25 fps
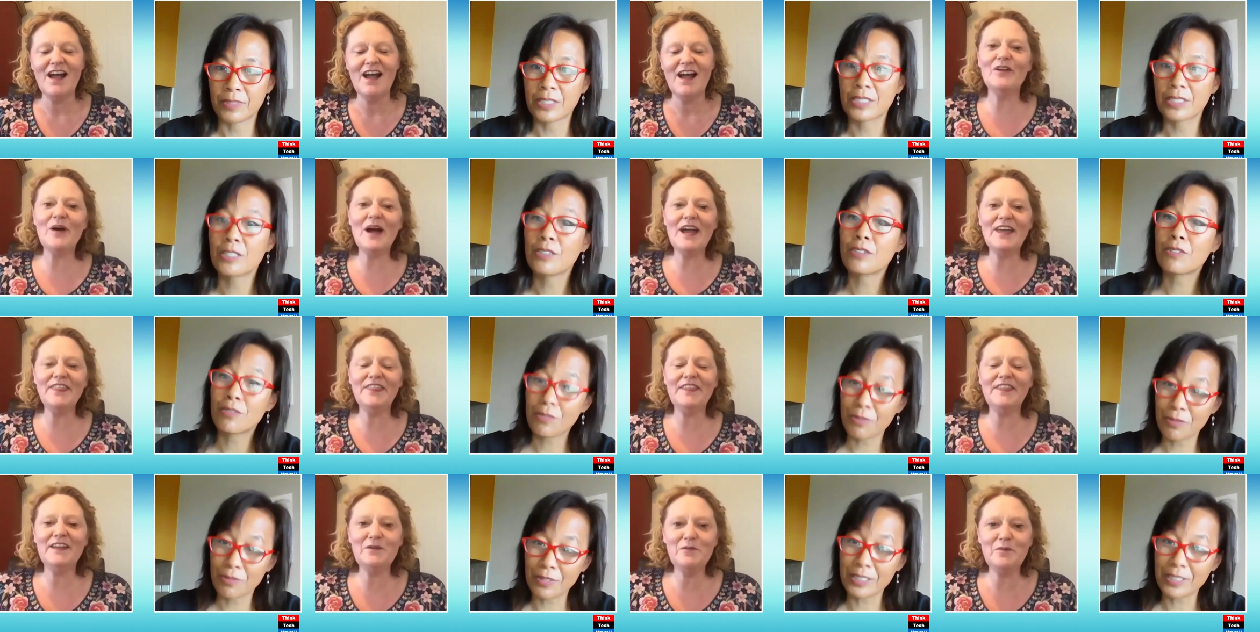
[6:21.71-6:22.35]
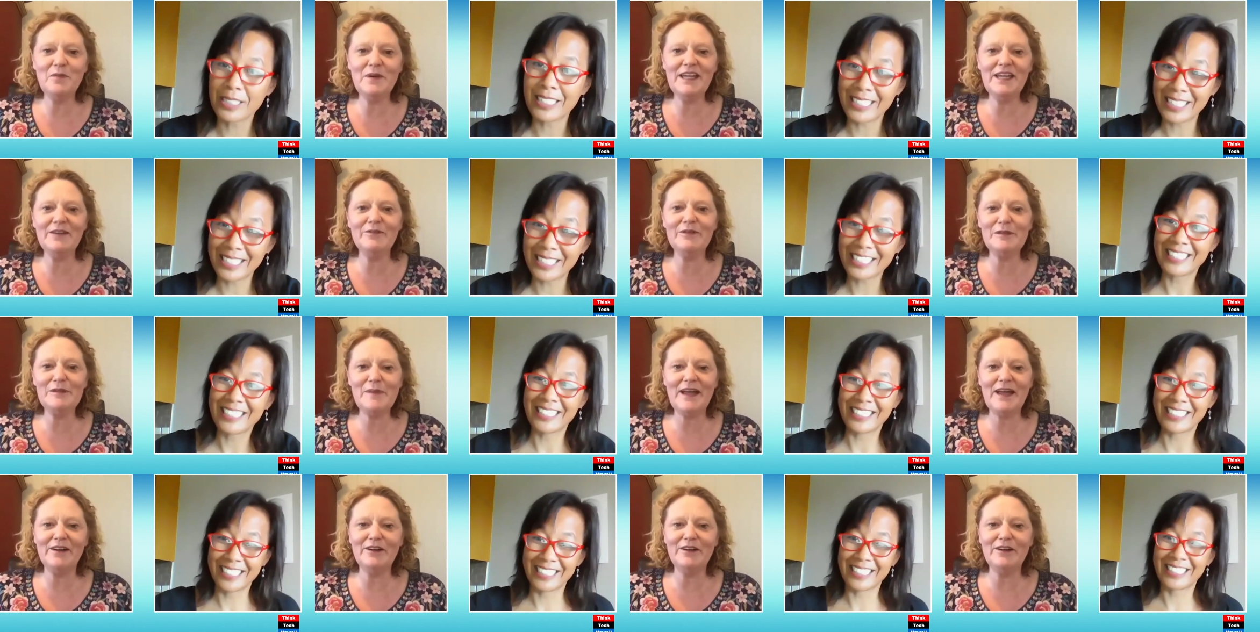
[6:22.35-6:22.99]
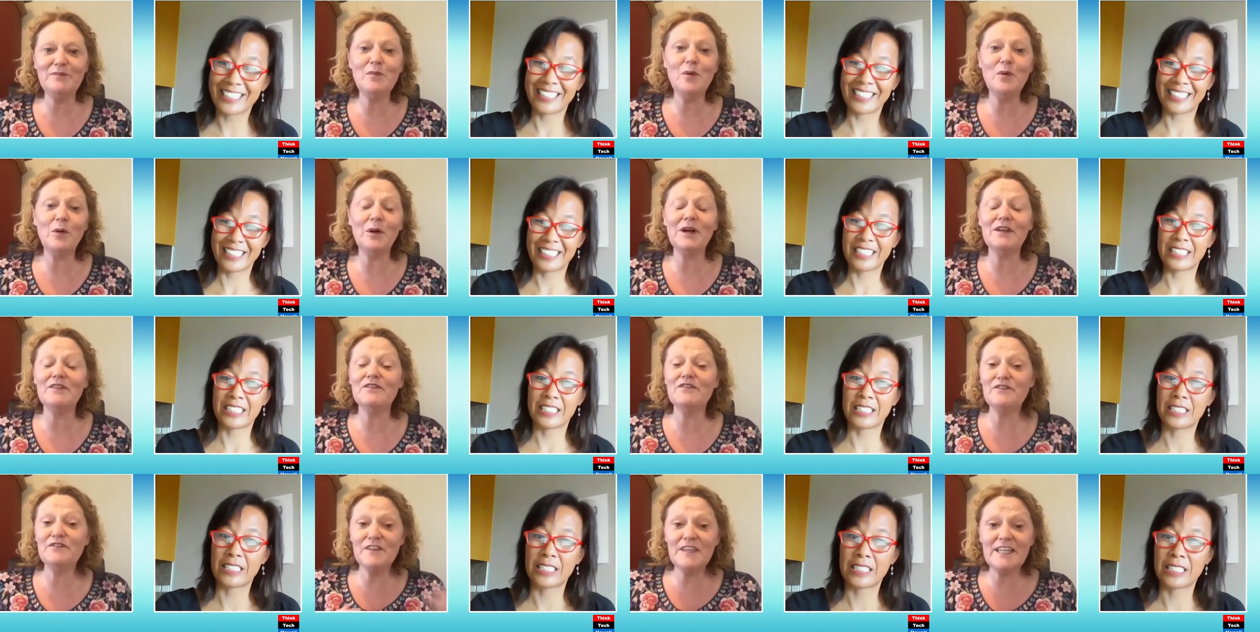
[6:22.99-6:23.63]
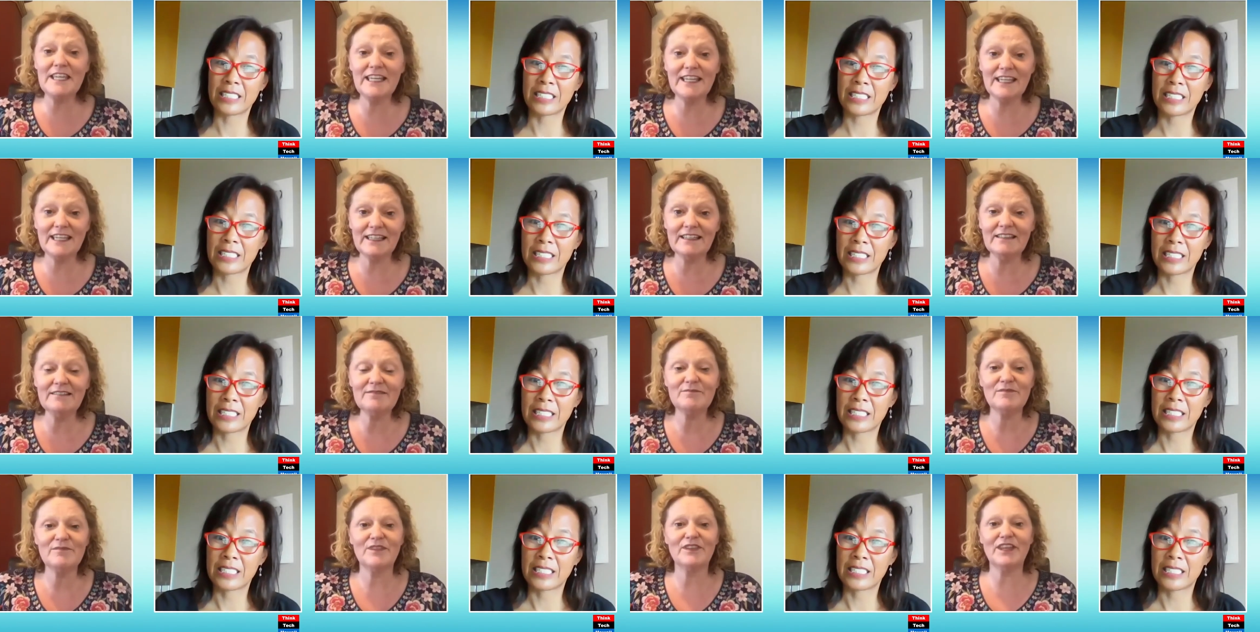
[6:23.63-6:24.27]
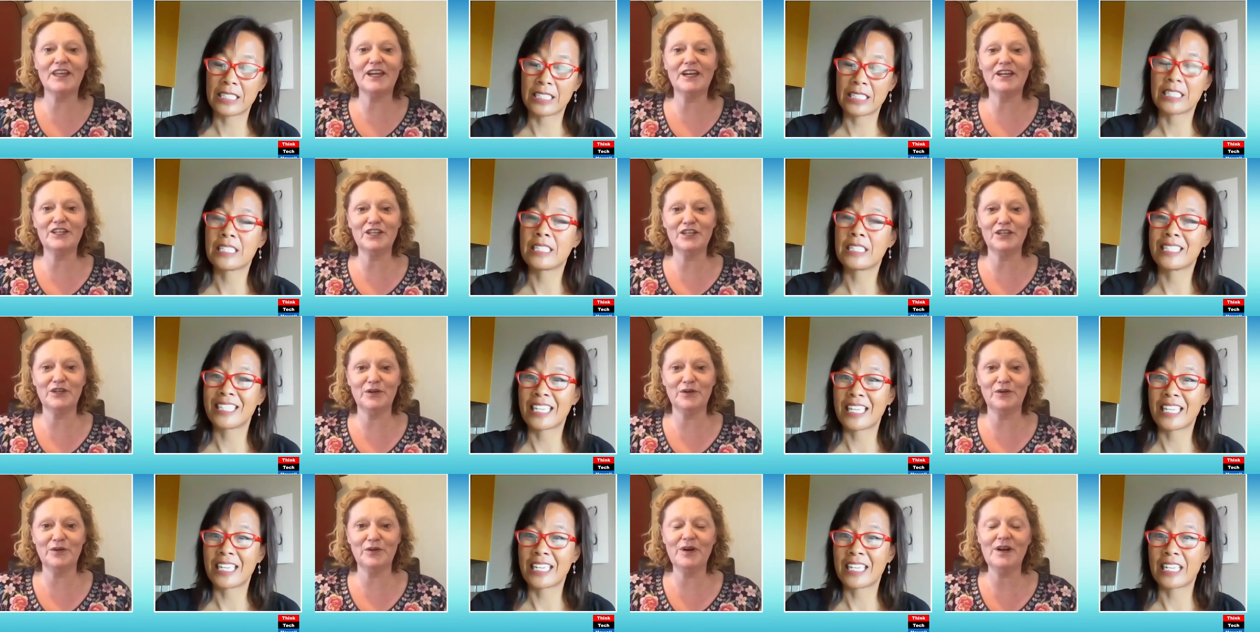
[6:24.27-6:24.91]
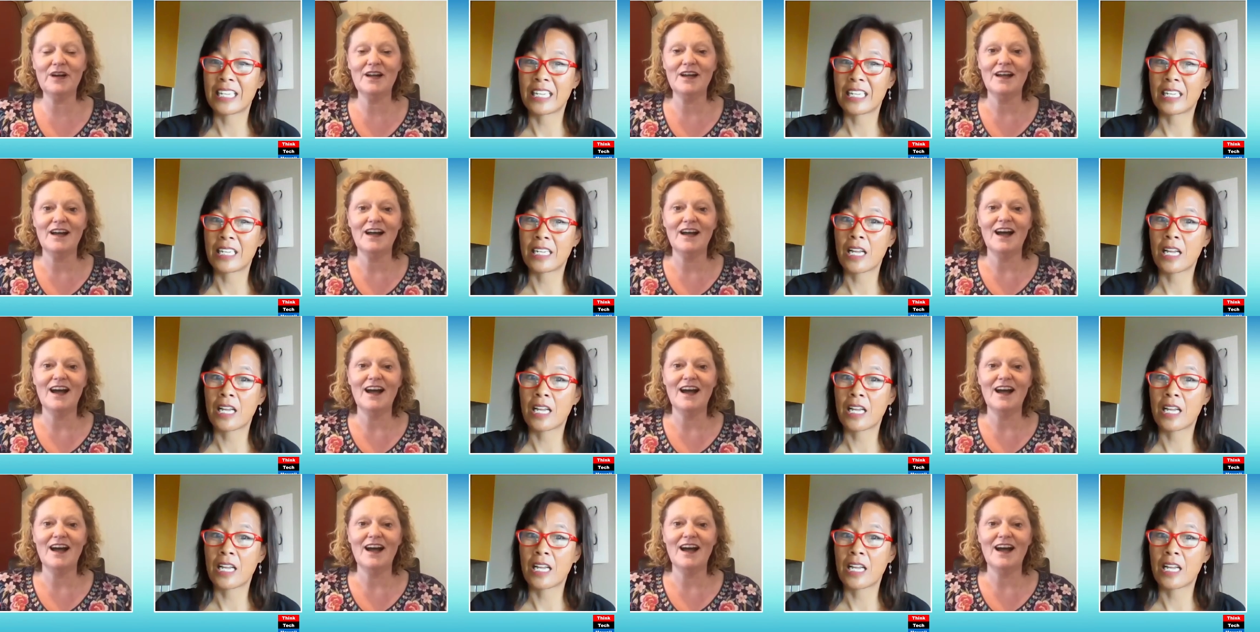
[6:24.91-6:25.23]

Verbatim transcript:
Speaker 1: Although I think we rebounded more in a V than a U.